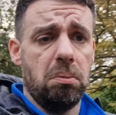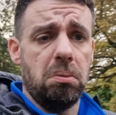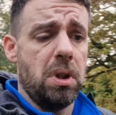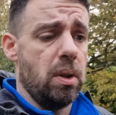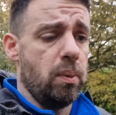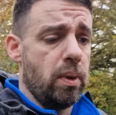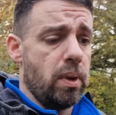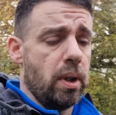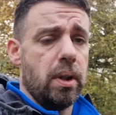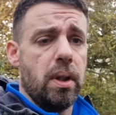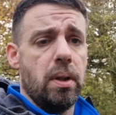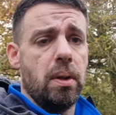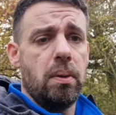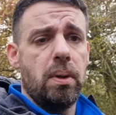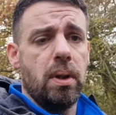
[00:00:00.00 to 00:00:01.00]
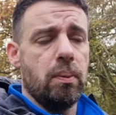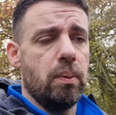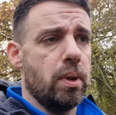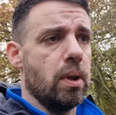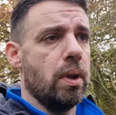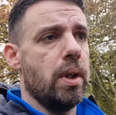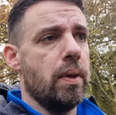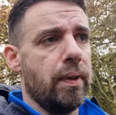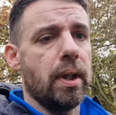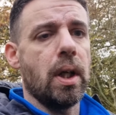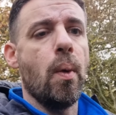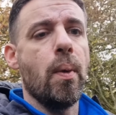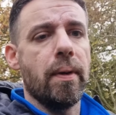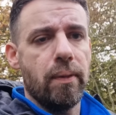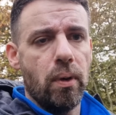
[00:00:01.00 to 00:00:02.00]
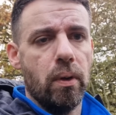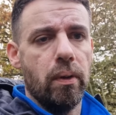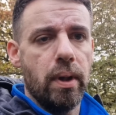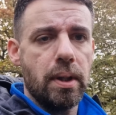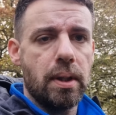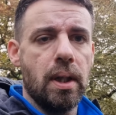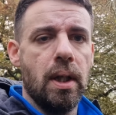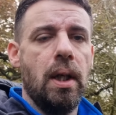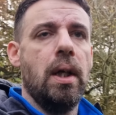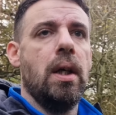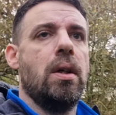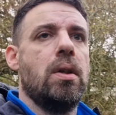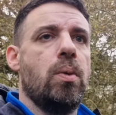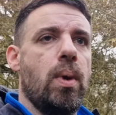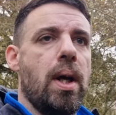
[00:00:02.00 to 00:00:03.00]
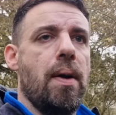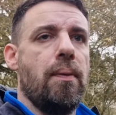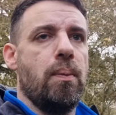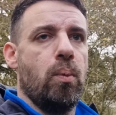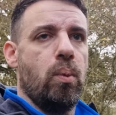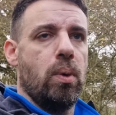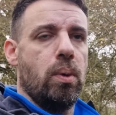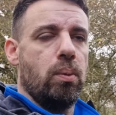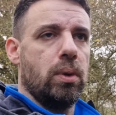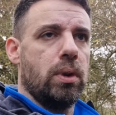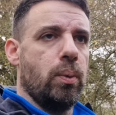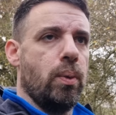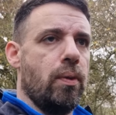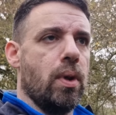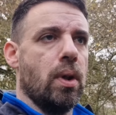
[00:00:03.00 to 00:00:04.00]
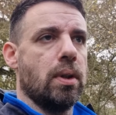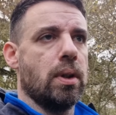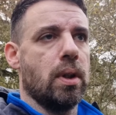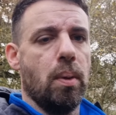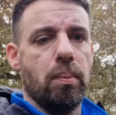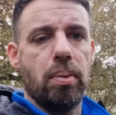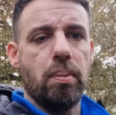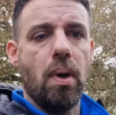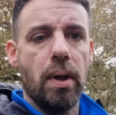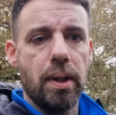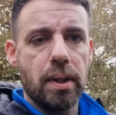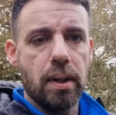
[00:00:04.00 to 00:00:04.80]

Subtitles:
We've got nothing going for us, so we've got to compromise.